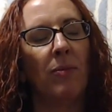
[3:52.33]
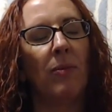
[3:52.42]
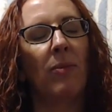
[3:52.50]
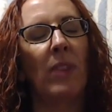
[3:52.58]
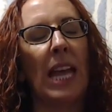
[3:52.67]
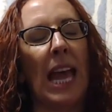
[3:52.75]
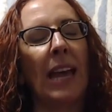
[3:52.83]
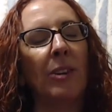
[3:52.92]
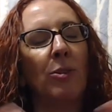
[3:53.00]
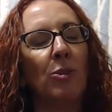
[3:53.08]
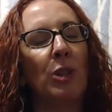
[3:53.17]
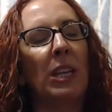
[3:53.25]
the
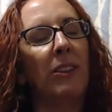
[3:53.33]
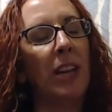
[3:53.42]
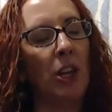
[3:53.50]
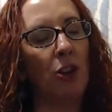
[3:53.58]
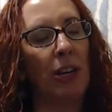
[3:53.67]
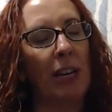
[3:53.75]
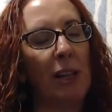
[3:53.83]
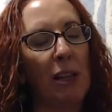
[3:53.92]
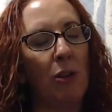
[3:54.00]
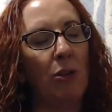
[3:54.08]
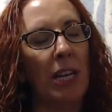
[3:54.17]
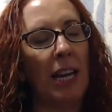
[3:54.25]
energy that you're
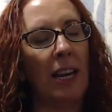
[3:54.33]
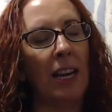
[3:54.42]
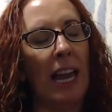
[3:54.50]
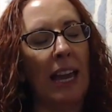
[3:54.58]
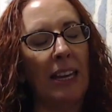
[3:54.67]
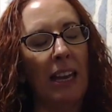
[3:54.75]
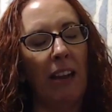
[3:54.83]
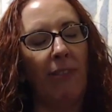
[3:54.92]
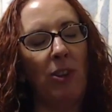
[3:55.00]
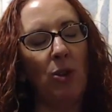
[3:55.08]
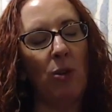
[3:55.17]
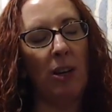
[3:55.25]
exuding. And
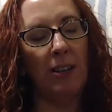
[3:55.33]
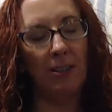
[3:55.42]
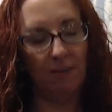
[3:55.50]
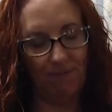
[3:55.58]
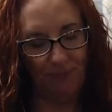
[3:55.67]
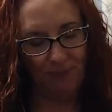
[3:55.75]
if your